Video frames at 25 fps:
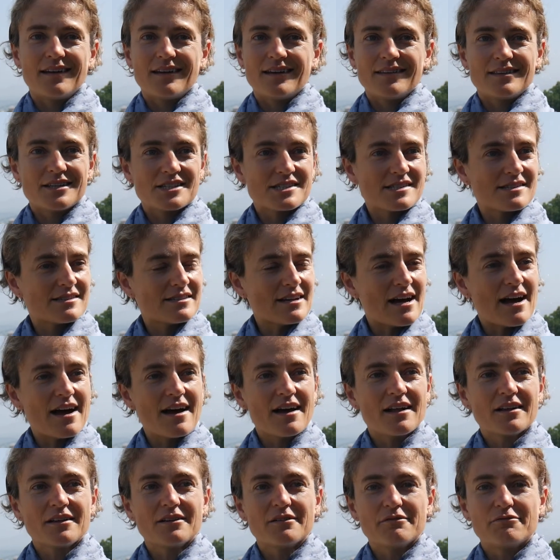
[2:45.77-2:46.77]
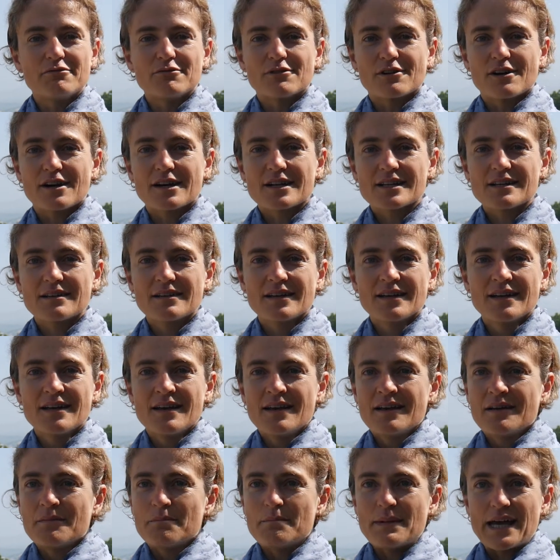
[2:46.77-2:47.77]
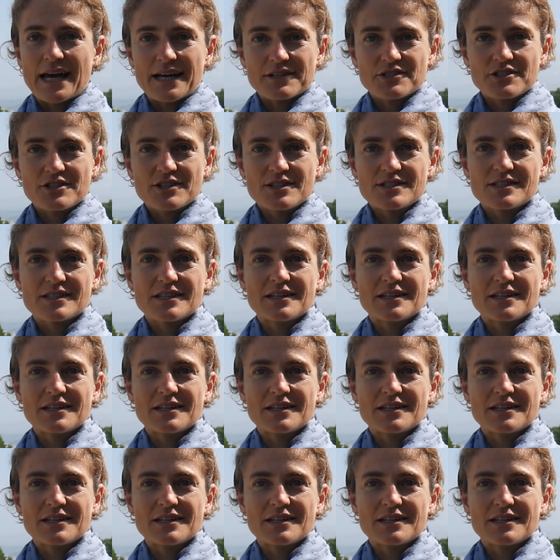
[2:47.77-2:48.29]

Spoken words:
the style of work matches,